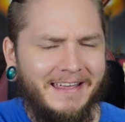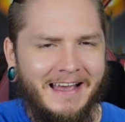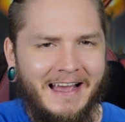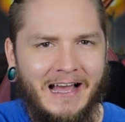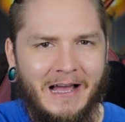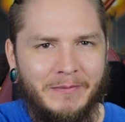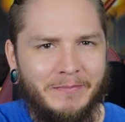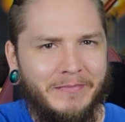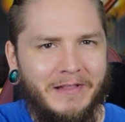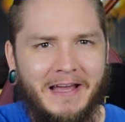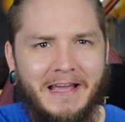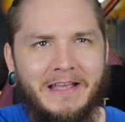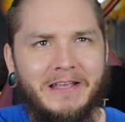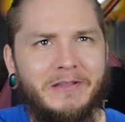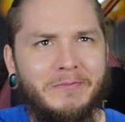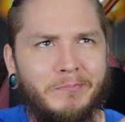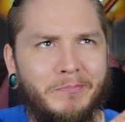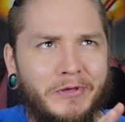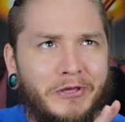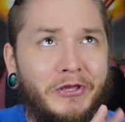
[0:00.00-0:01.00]
I'm like
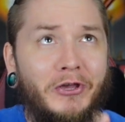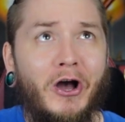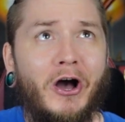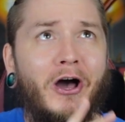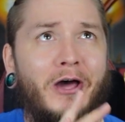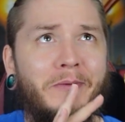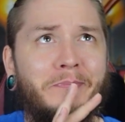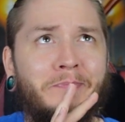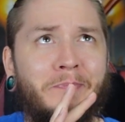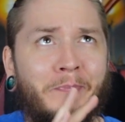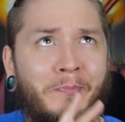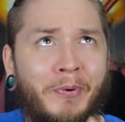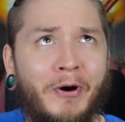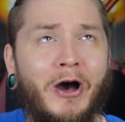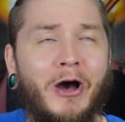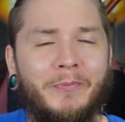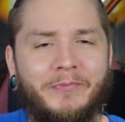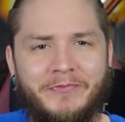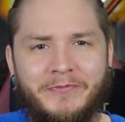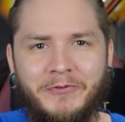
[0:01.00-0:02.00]
beyond
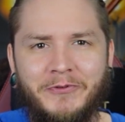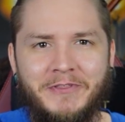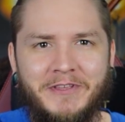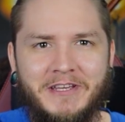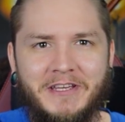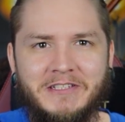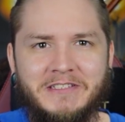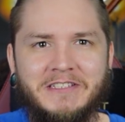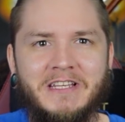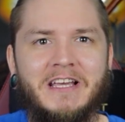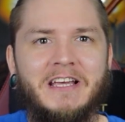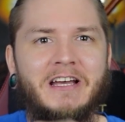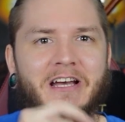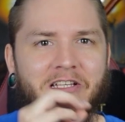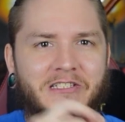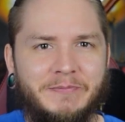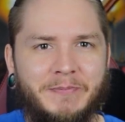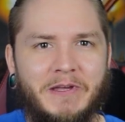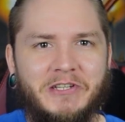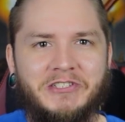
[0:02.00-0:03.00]
pumped for this,
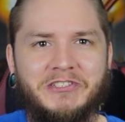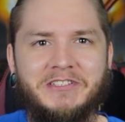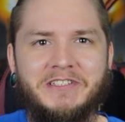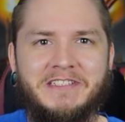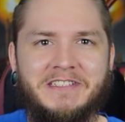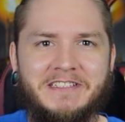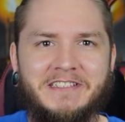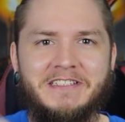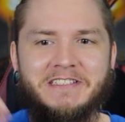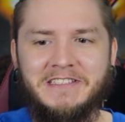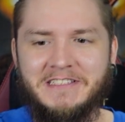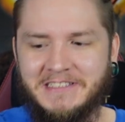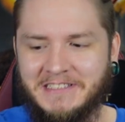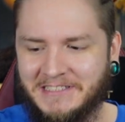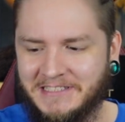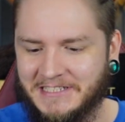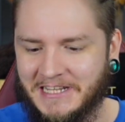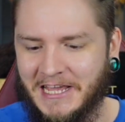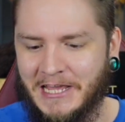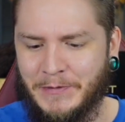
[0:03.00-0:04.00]
especially since
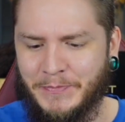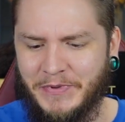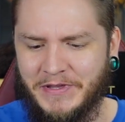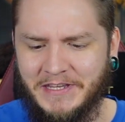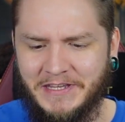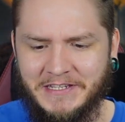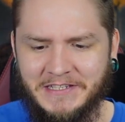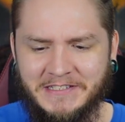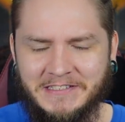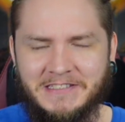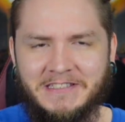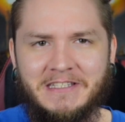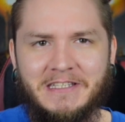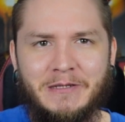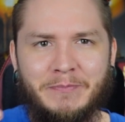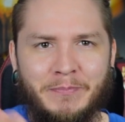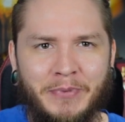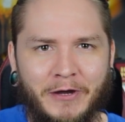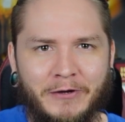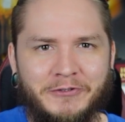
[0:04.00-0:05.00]
Snape is
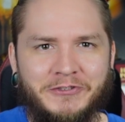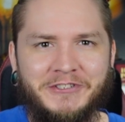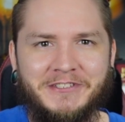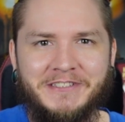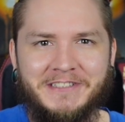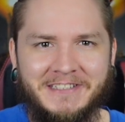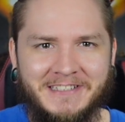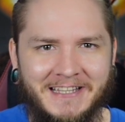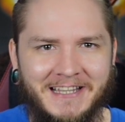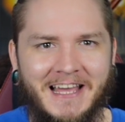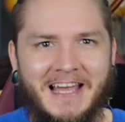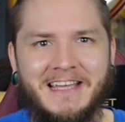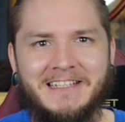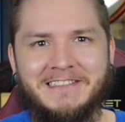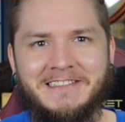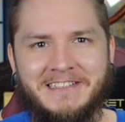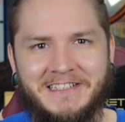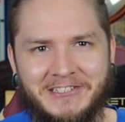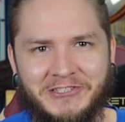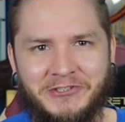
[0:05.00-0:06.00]
the Potions
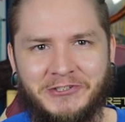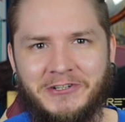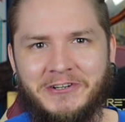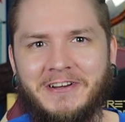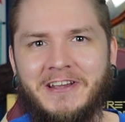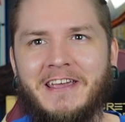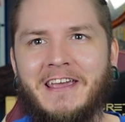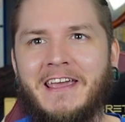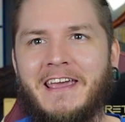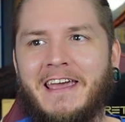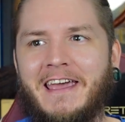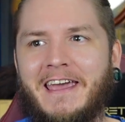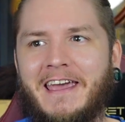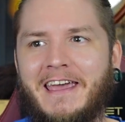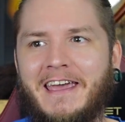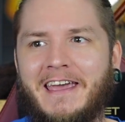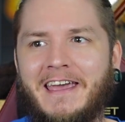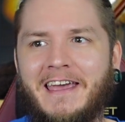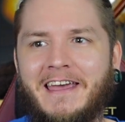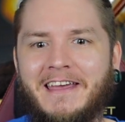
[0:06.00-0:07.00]
class teacher,
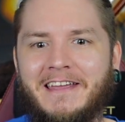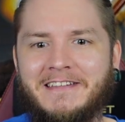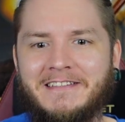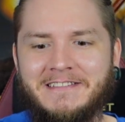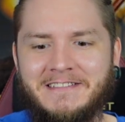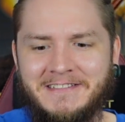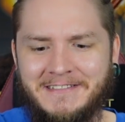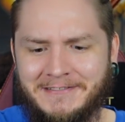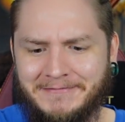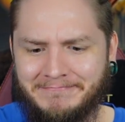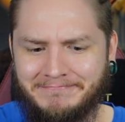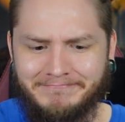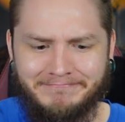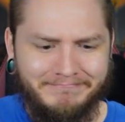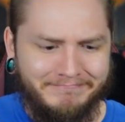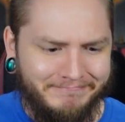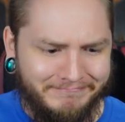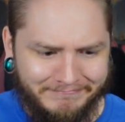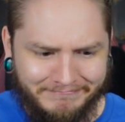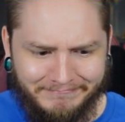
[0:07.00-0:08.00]
and
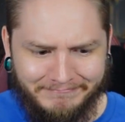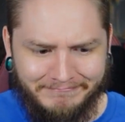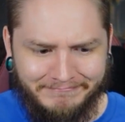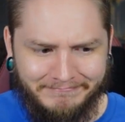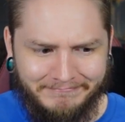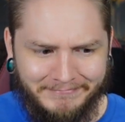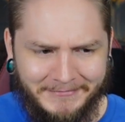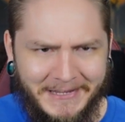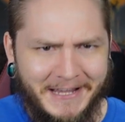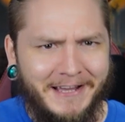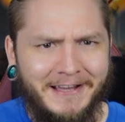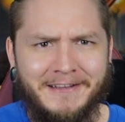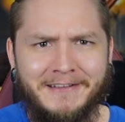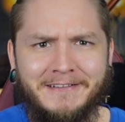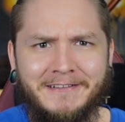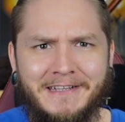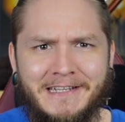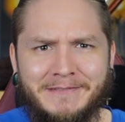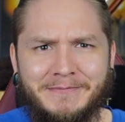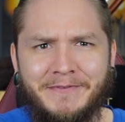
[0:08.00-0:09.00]
yeah,
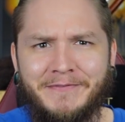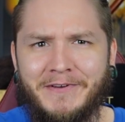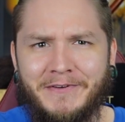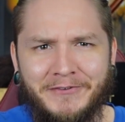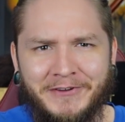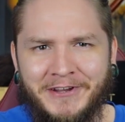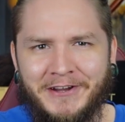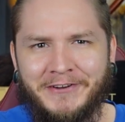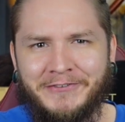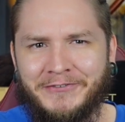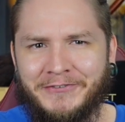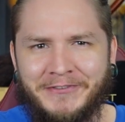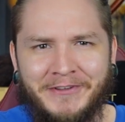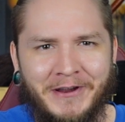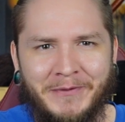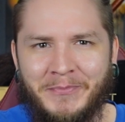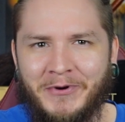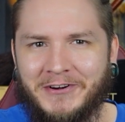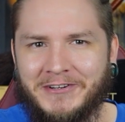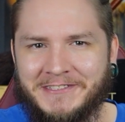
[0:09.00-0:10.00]
he's my favorite character in the
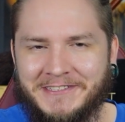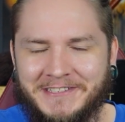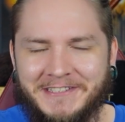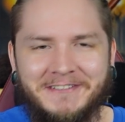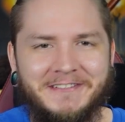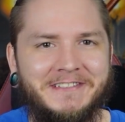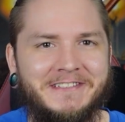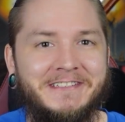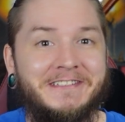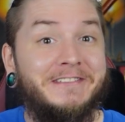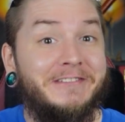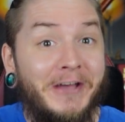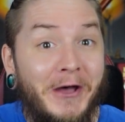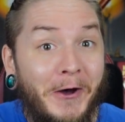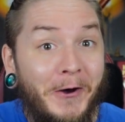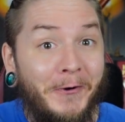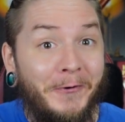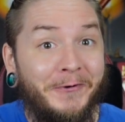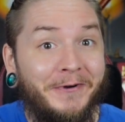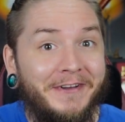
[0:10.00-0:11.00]
Harry Potter series.
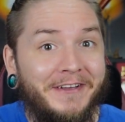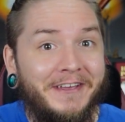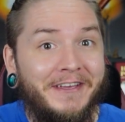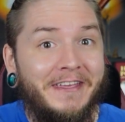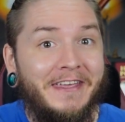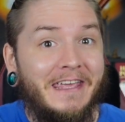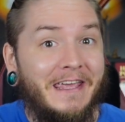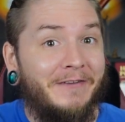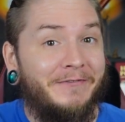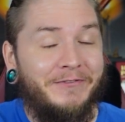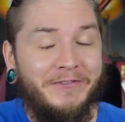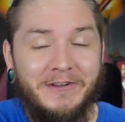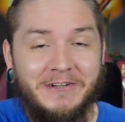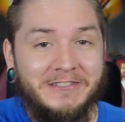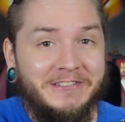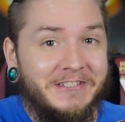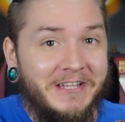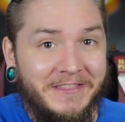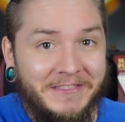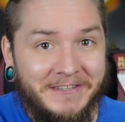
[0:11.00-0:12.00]
So if
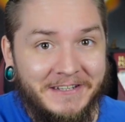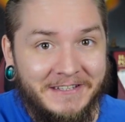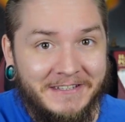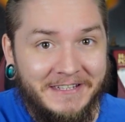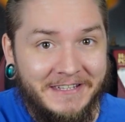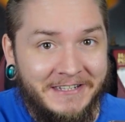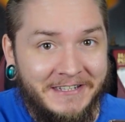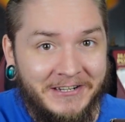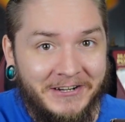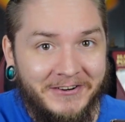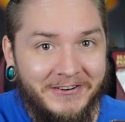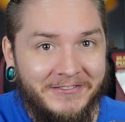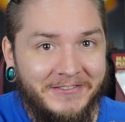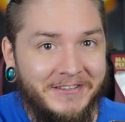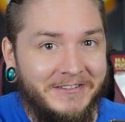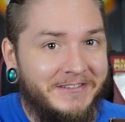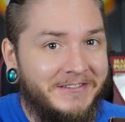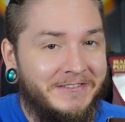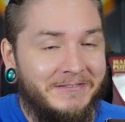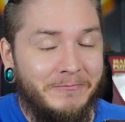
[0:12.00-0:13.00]
there's nothing in here
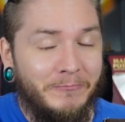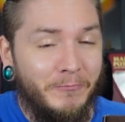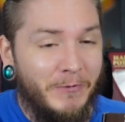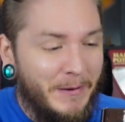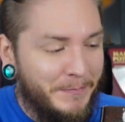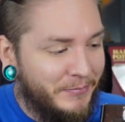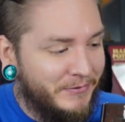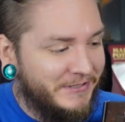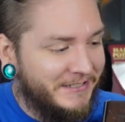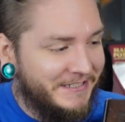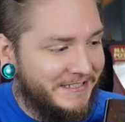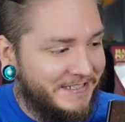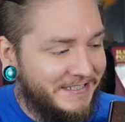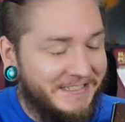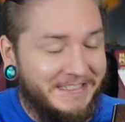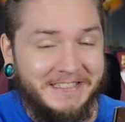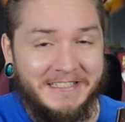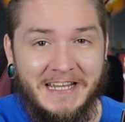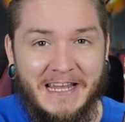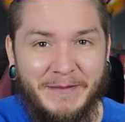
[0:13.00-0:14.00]
that represents
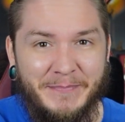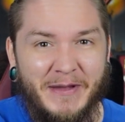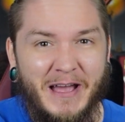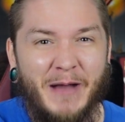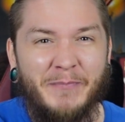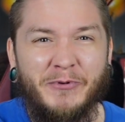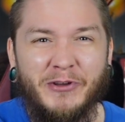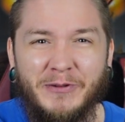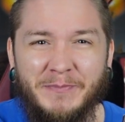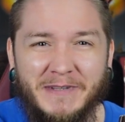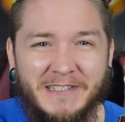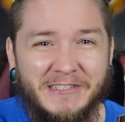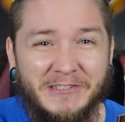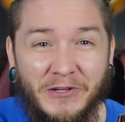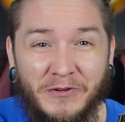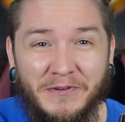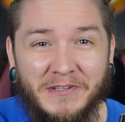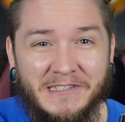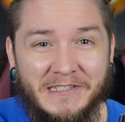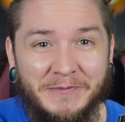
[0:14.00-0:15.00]
Snape, I'm going to be
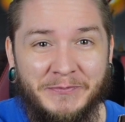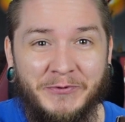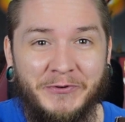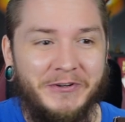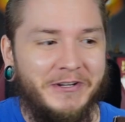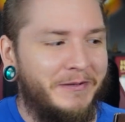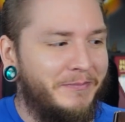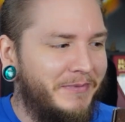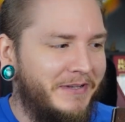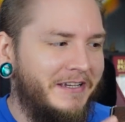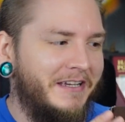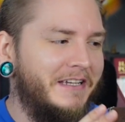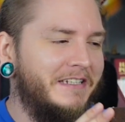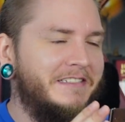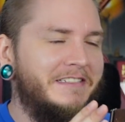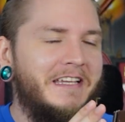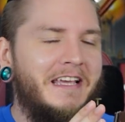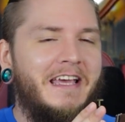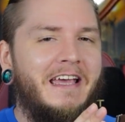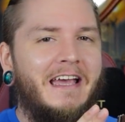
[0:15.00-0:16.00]
so disappointed
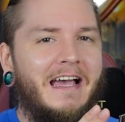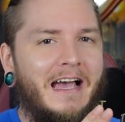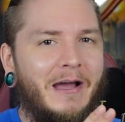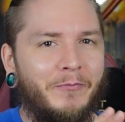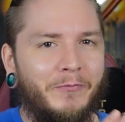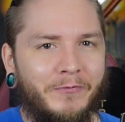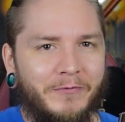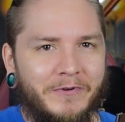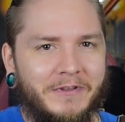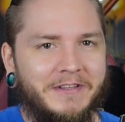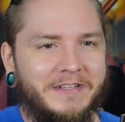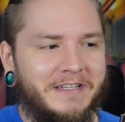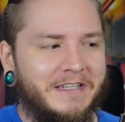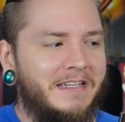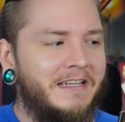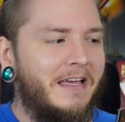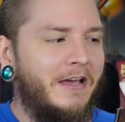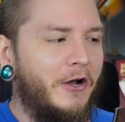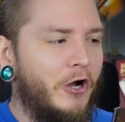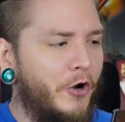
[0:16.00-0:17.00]
because I'm really
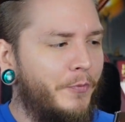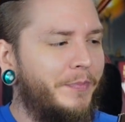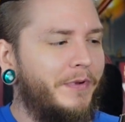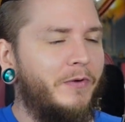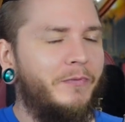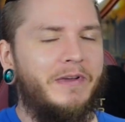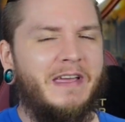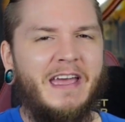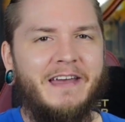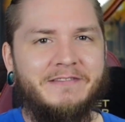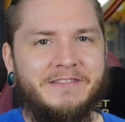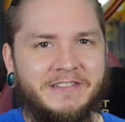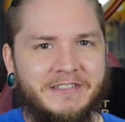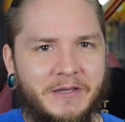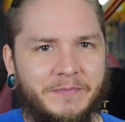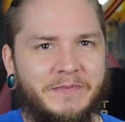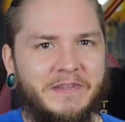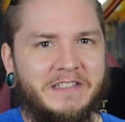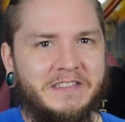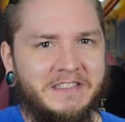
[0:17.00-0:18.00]
hoping we have
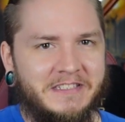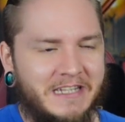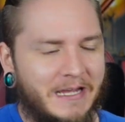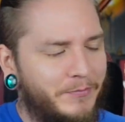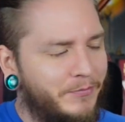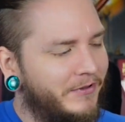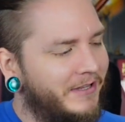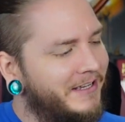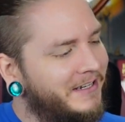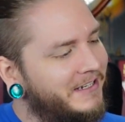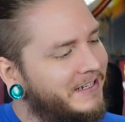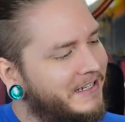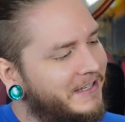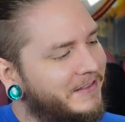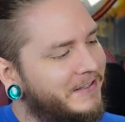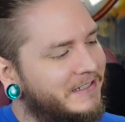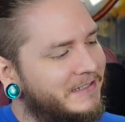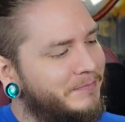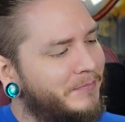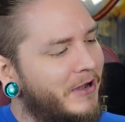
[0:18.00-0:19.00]
something Snape related in
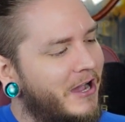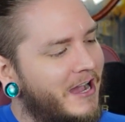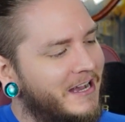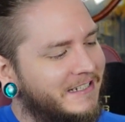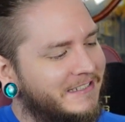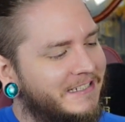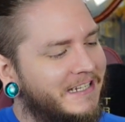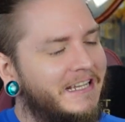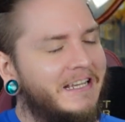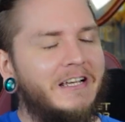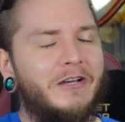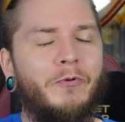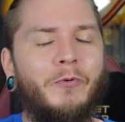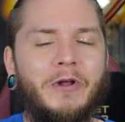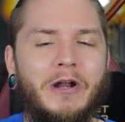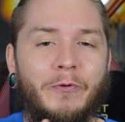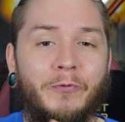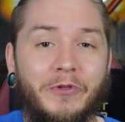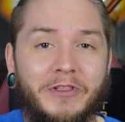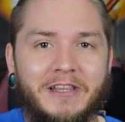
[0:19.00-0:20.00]
this box.
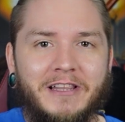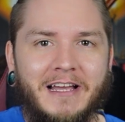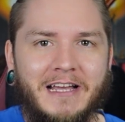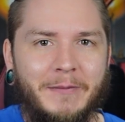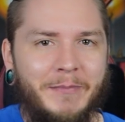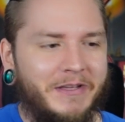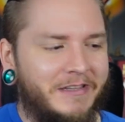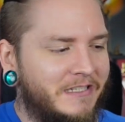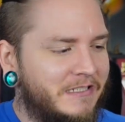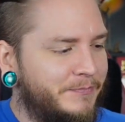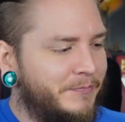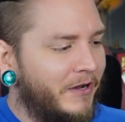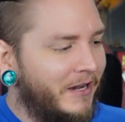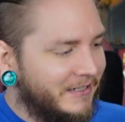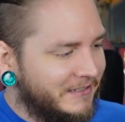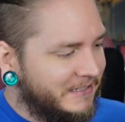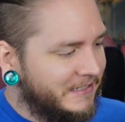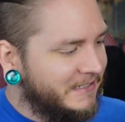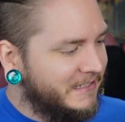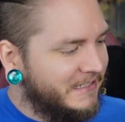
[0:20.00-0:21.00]
What I really like about this
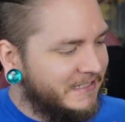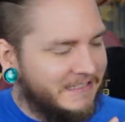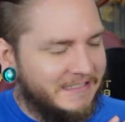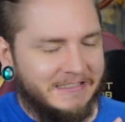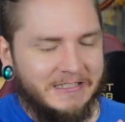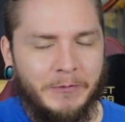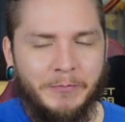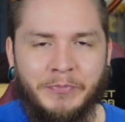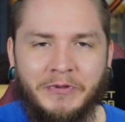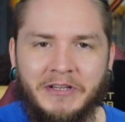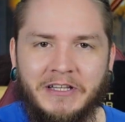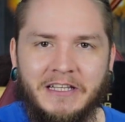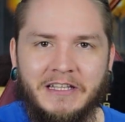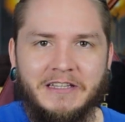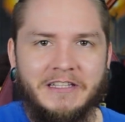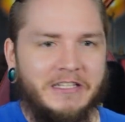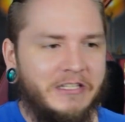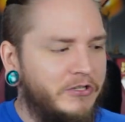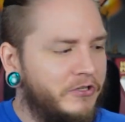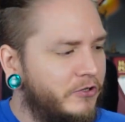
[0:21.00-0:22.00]
box is this is a
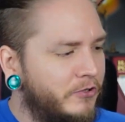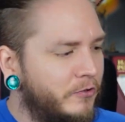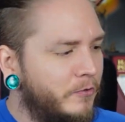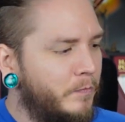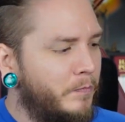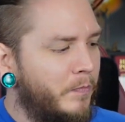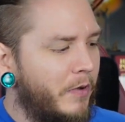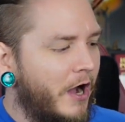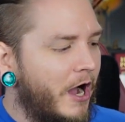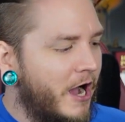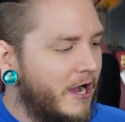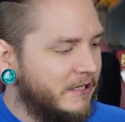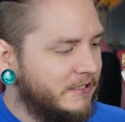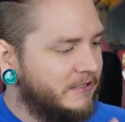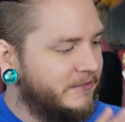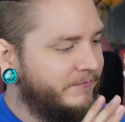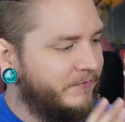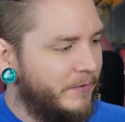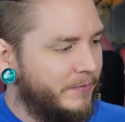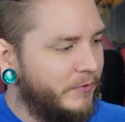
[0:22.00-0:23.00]
completely new
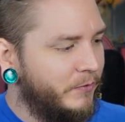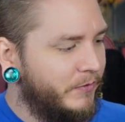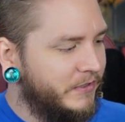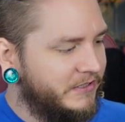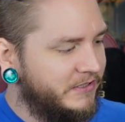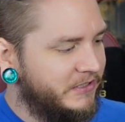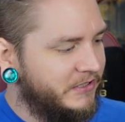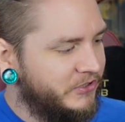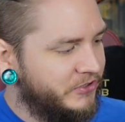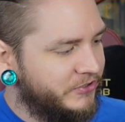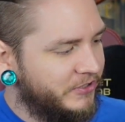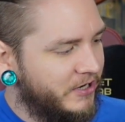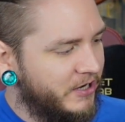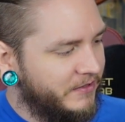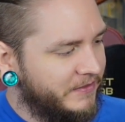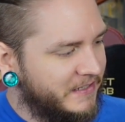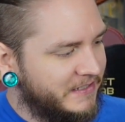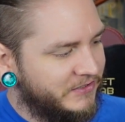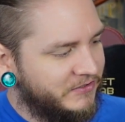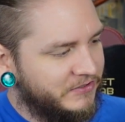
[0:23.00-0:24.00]
box from the Wizarding
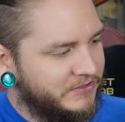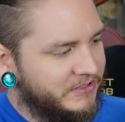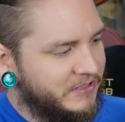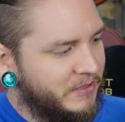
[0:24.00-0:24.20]
Trunk. This looks